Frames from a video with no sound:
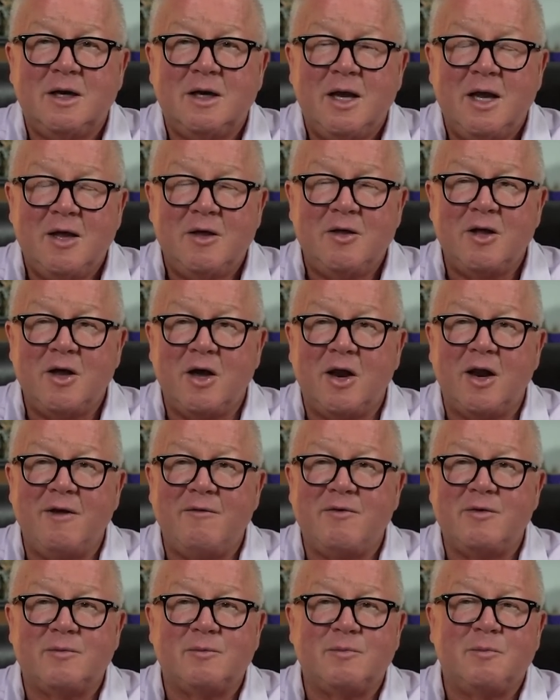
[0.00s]
And they all have
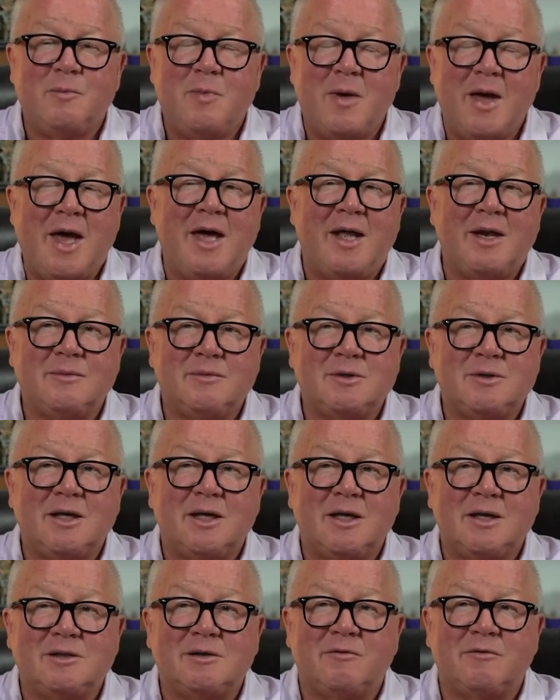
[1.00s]
bad
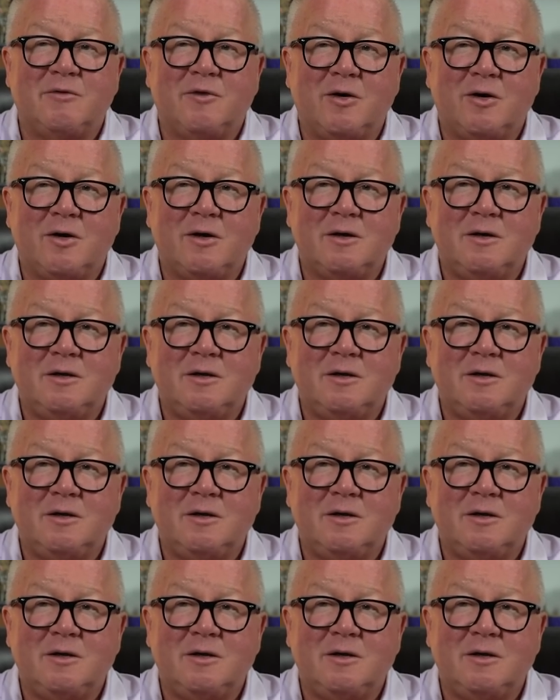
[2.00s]
MTHFR.